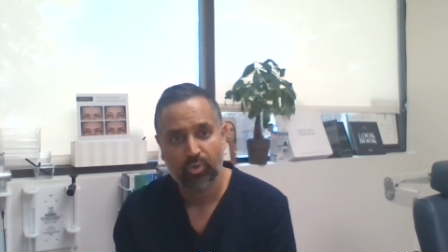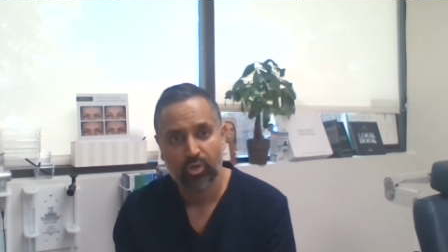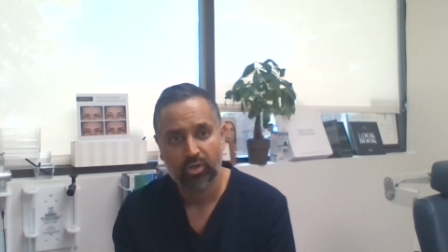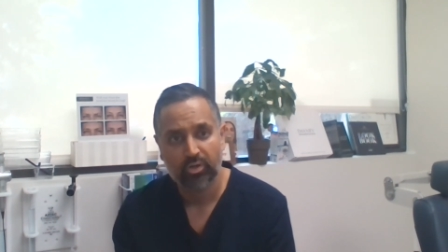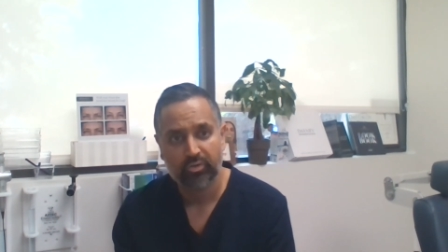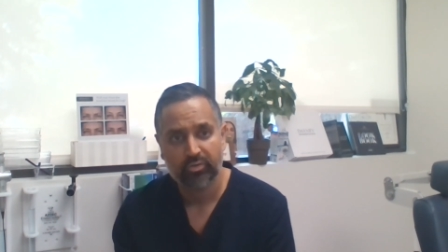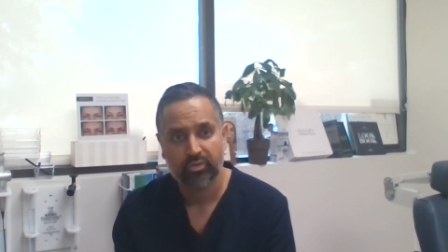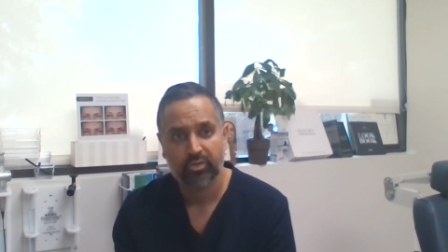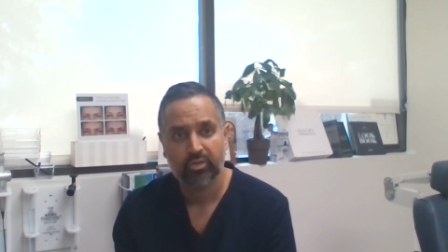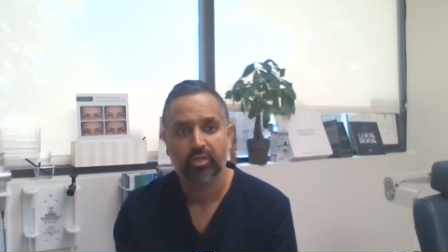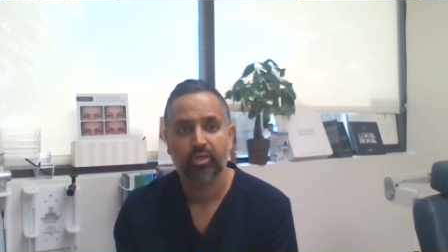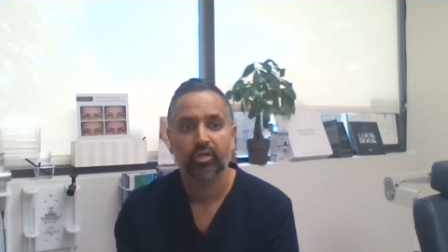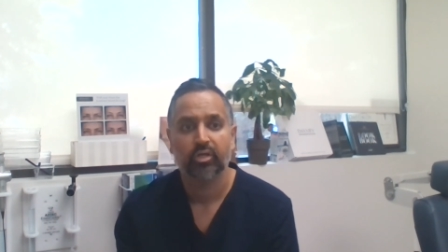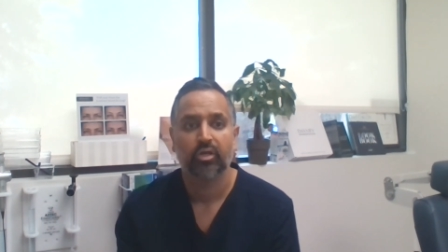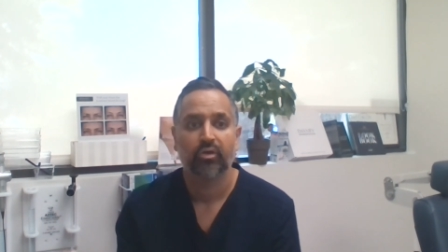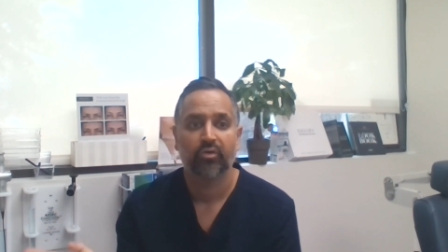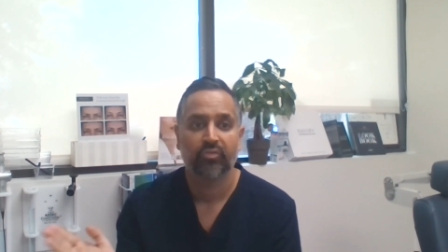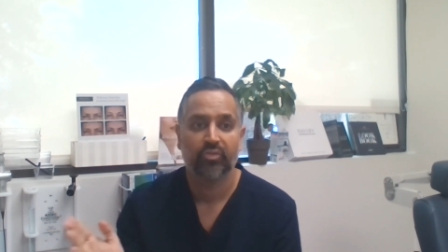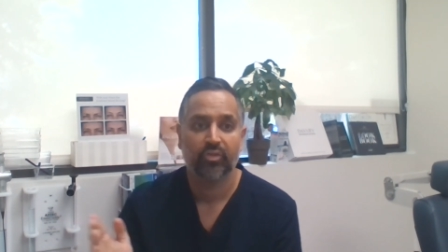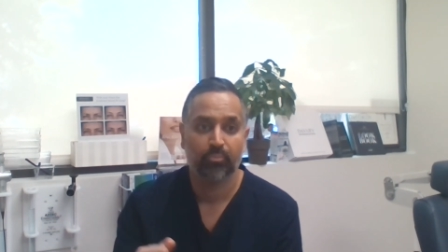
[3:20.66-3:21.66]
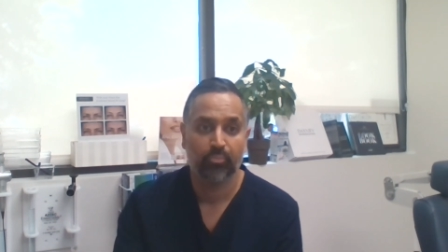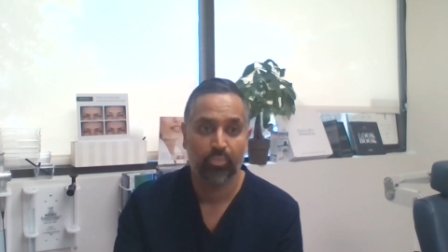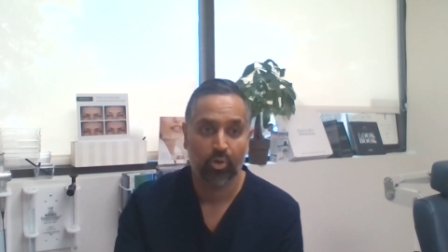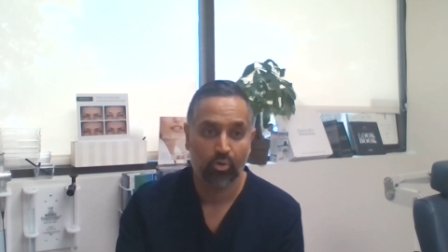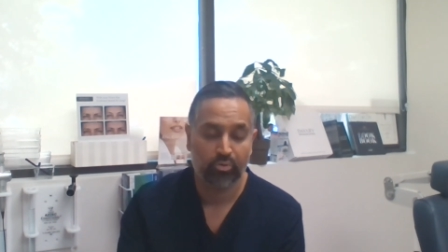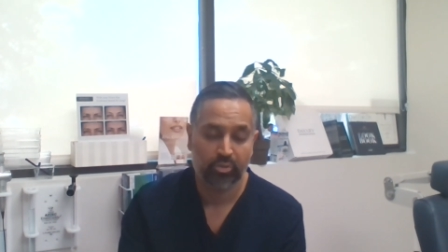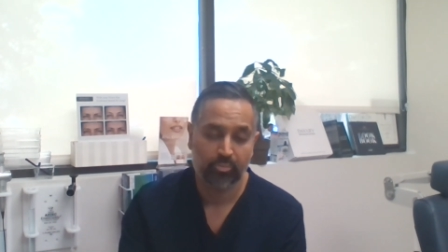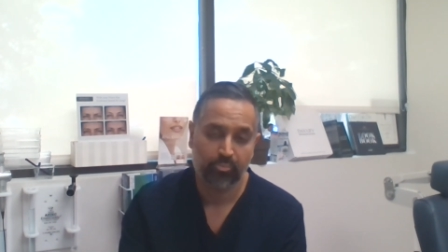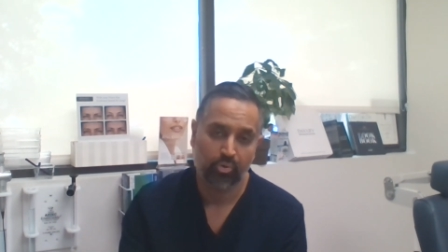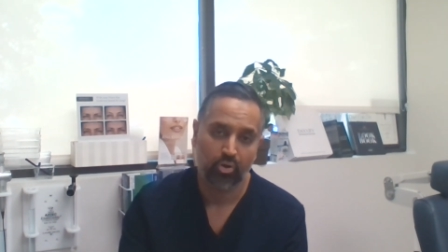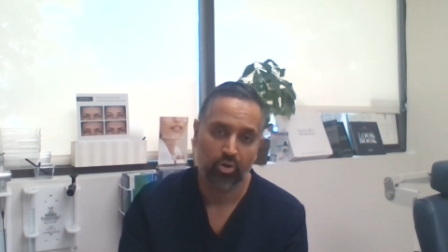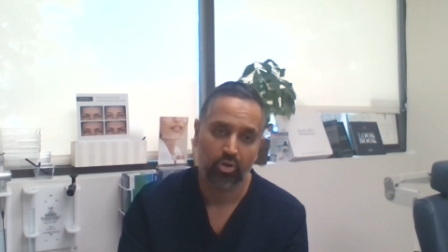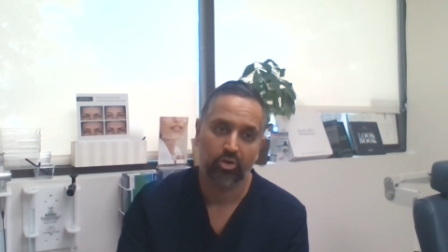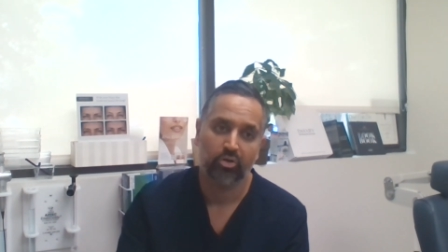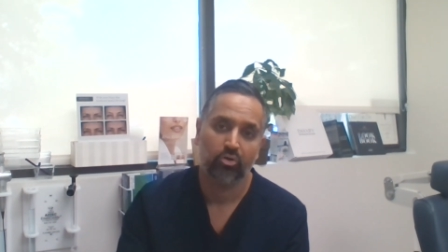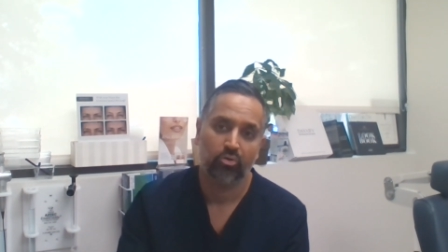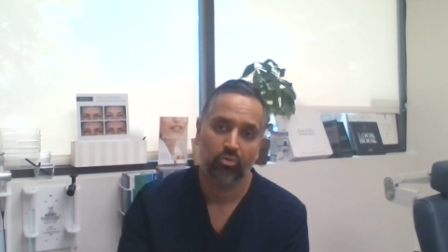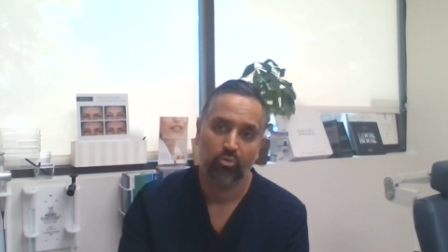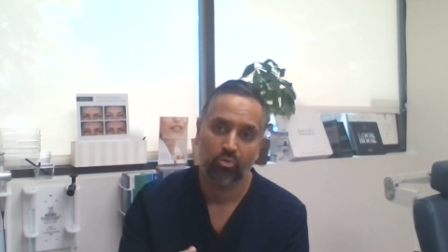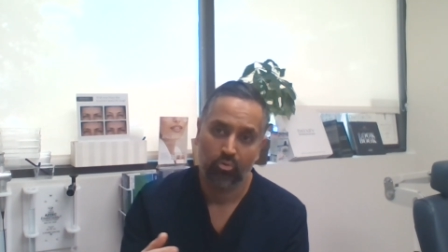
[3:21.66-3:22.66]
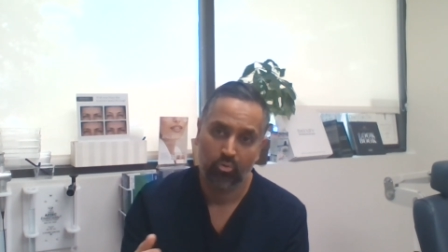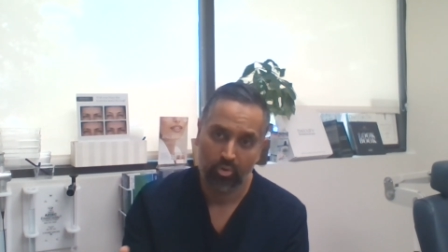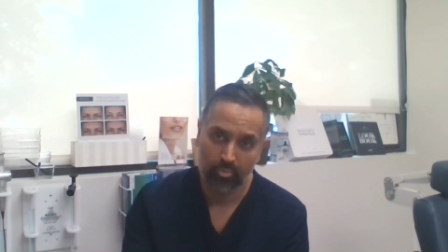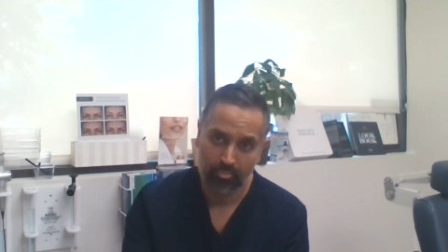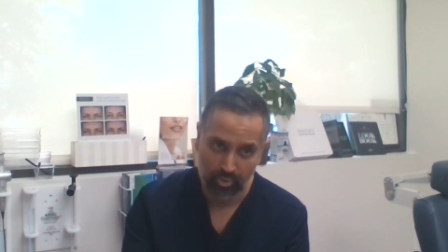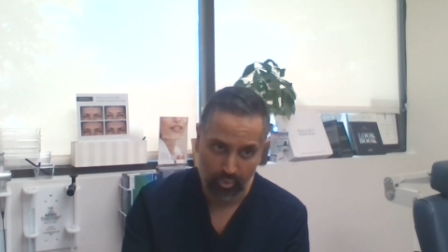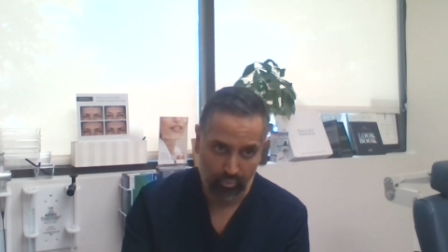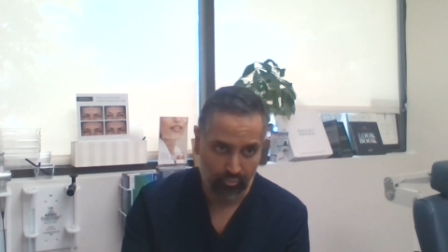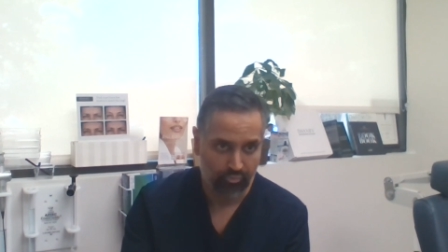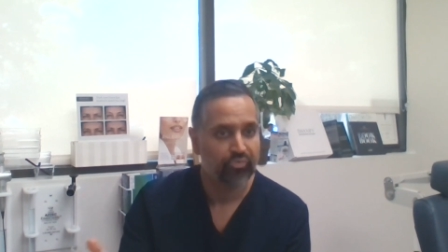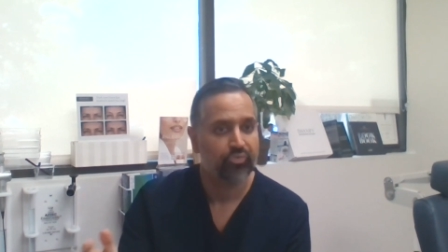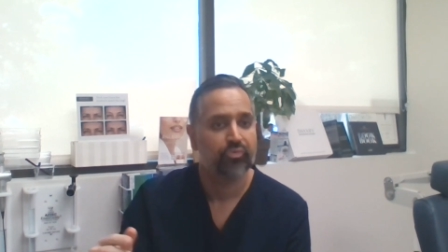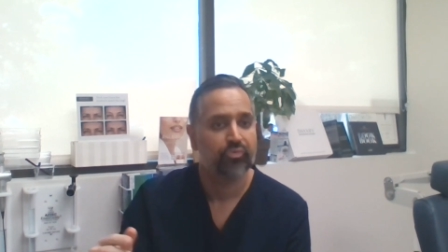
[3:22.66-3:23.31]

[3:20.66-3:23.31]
part, the bony part, or both?